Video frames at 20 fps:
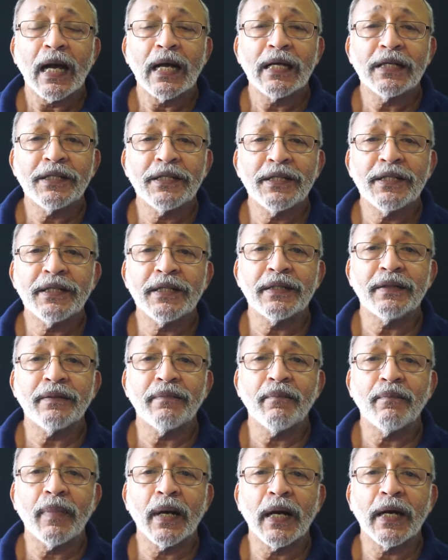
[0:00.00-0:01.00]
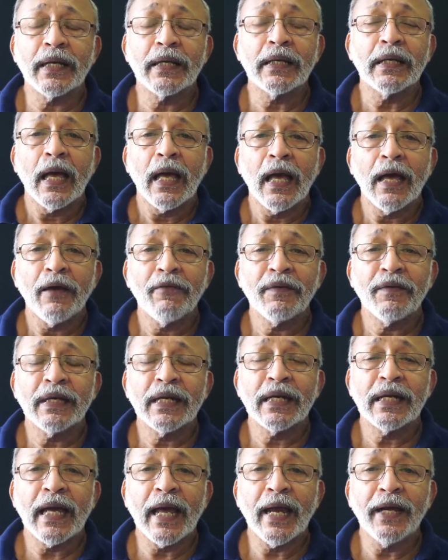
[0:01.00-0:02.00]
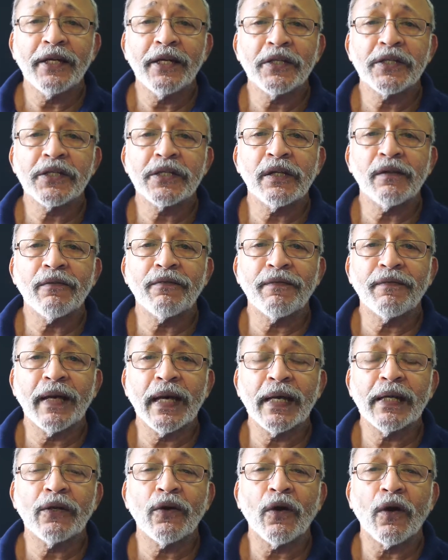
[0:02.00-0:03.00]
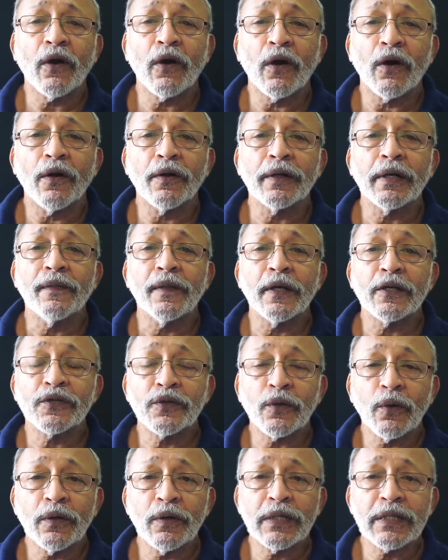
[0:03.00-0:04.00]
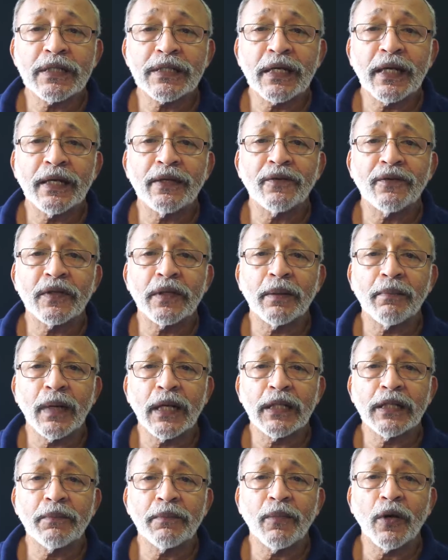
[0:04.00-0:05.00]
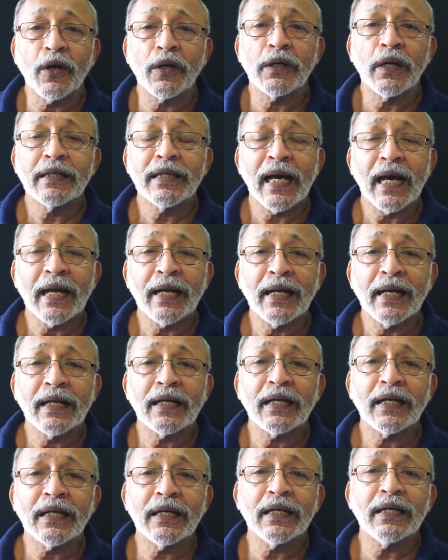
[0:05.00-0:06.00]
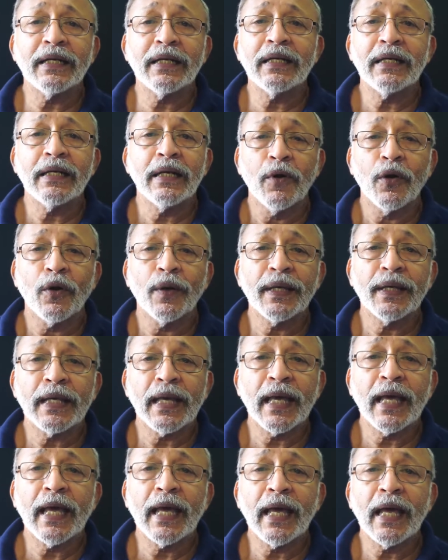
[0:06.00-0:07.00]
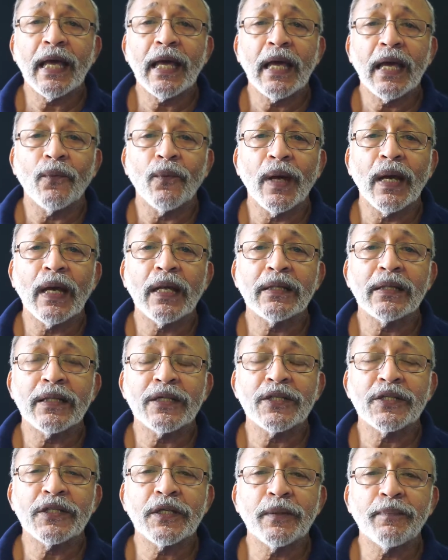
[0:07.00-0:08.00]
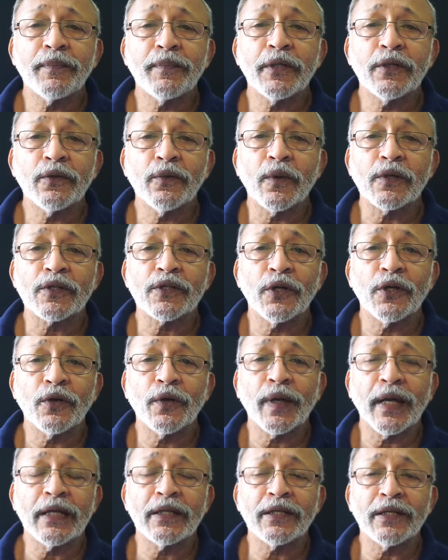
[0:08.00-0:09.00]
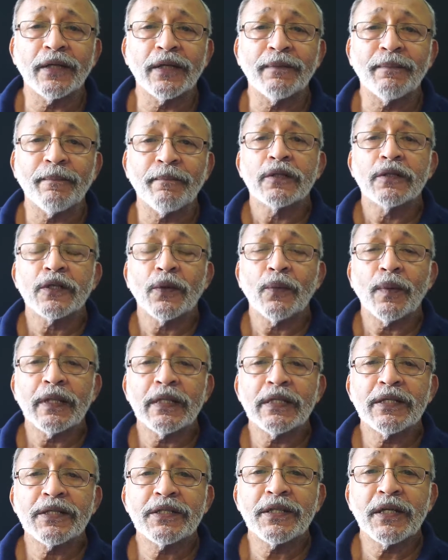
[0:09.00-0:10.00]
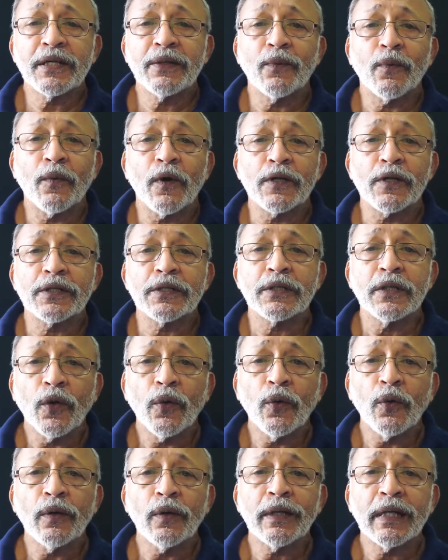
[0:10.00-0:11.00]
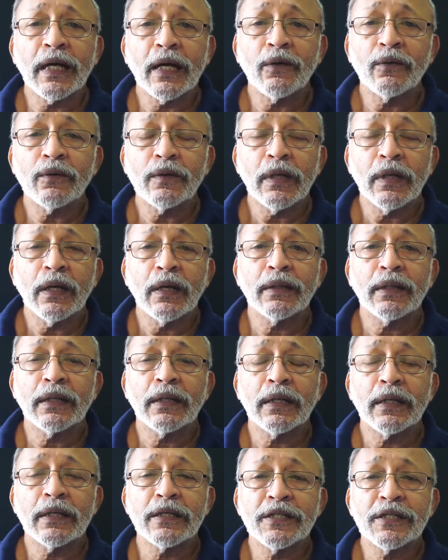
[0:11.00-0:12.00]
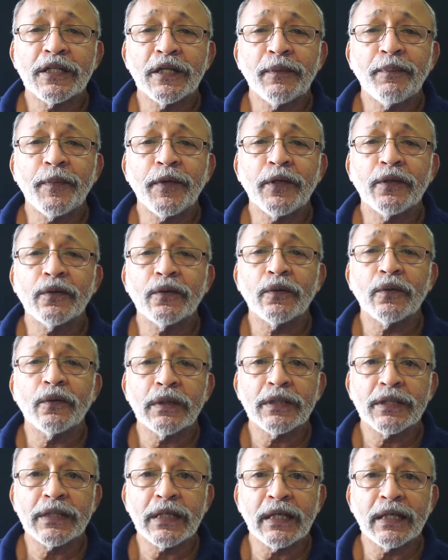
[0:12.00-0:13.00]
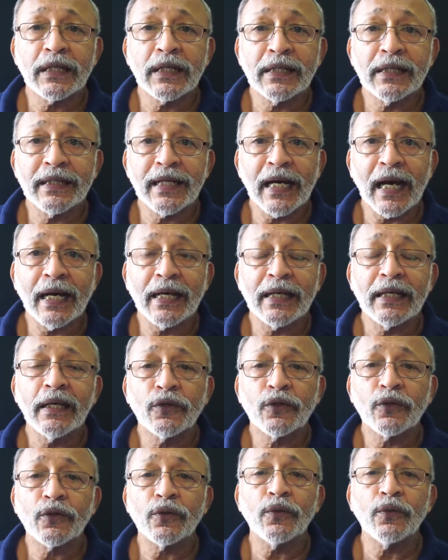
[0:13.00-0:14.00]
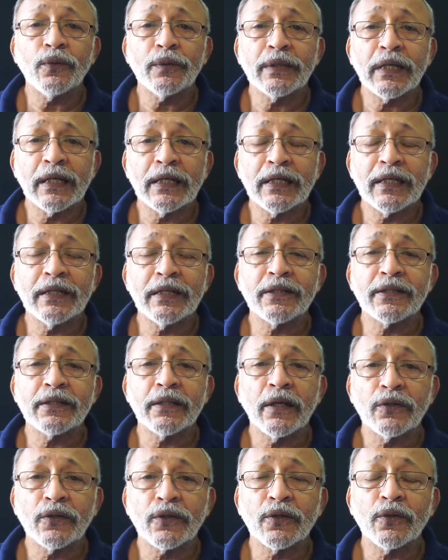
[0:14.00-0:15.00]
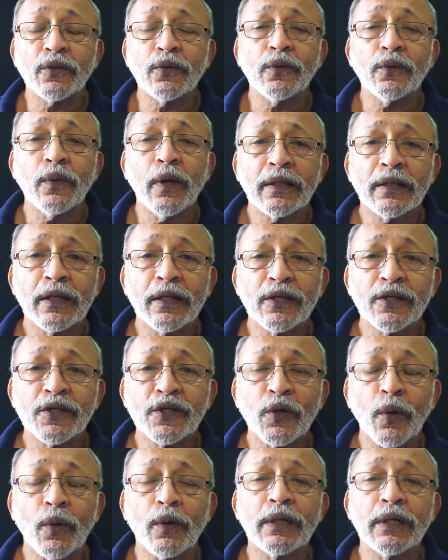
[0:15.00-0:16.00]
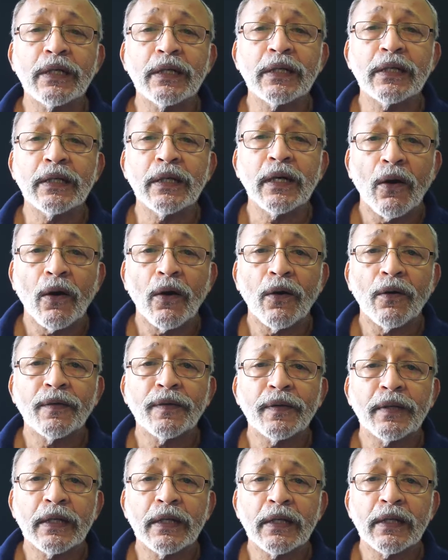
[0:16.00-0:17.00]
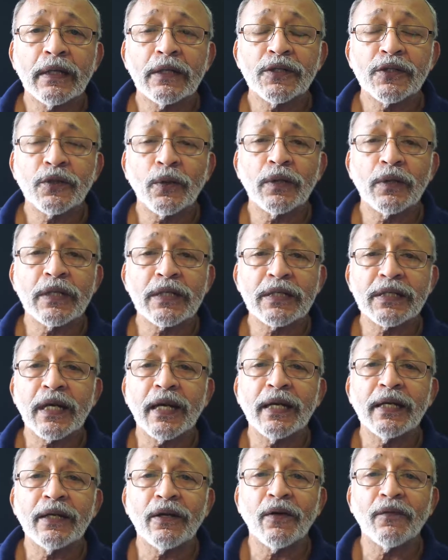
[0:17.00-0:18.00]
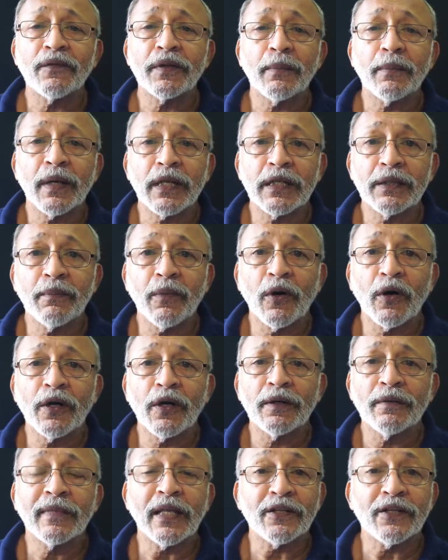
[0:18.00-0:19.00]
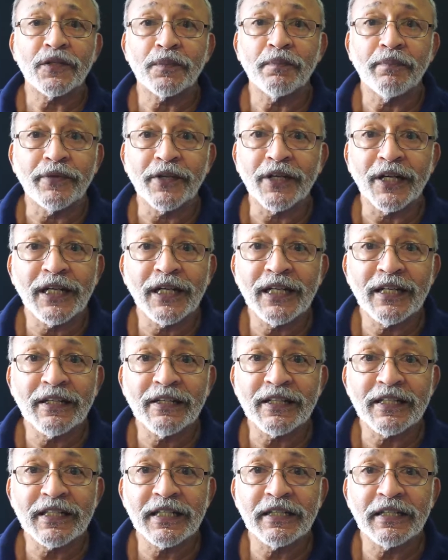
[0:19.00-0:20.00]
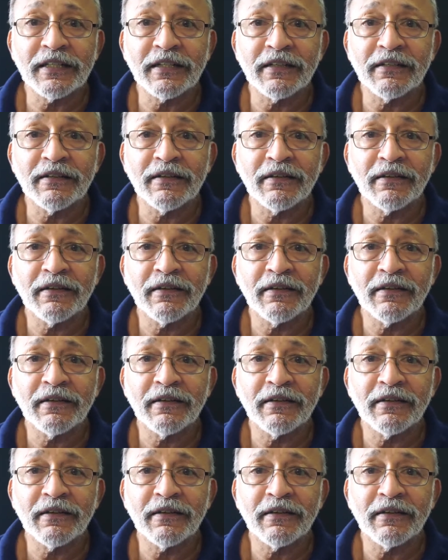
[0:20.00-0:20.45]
I did it by having an additional fan on the solder side of the motherboard directly blowing air where the CPU was located. So what this did was cool down the CPU silicon die through the leads through the solder on the solder side of the motherboard. That's brilliant, isn't it?